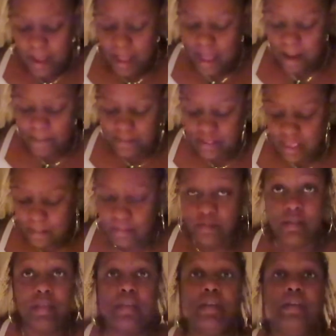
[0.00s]
I was able
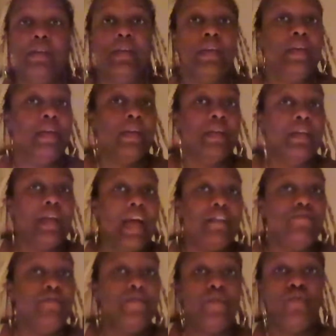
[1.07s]
to
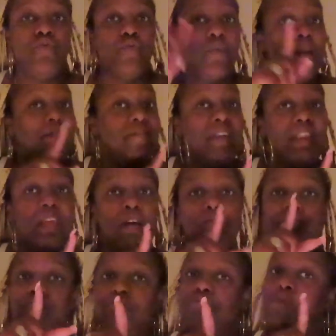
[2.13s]
as if you saw the video,
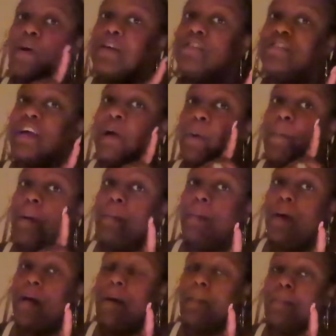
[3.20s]
you saw I showered my
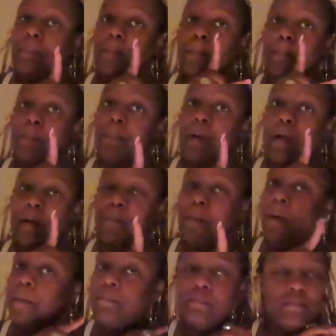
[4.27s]
mom
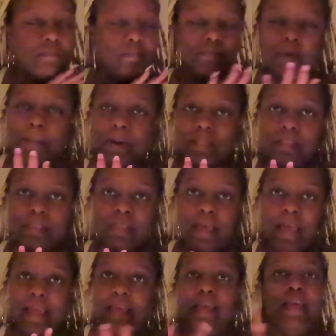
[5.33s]
for Mother's
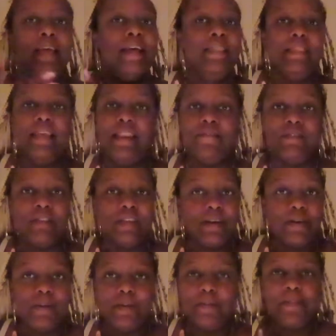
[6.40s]
Day. Then in
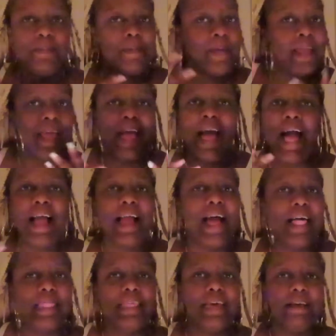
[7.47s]
return, I
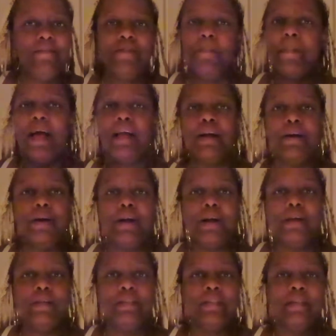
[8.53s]
got love from my
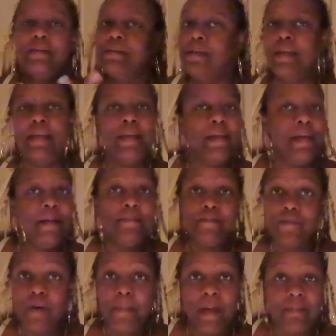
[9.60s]
girls.
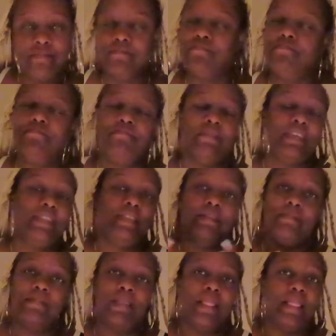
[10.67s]
From
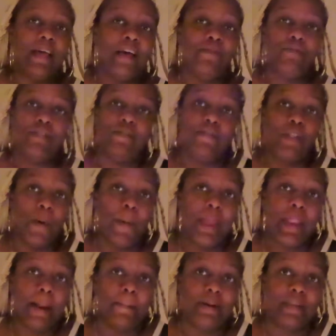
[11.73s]
Listen, the love was flowing
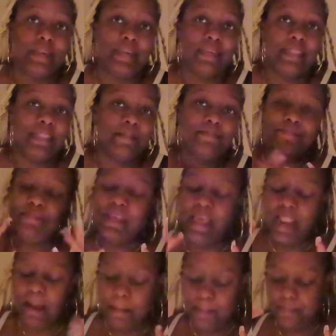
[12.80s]
in abundance.
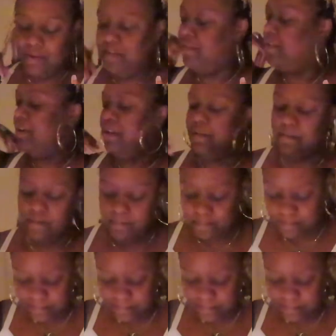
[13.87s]
And I'm appreciative.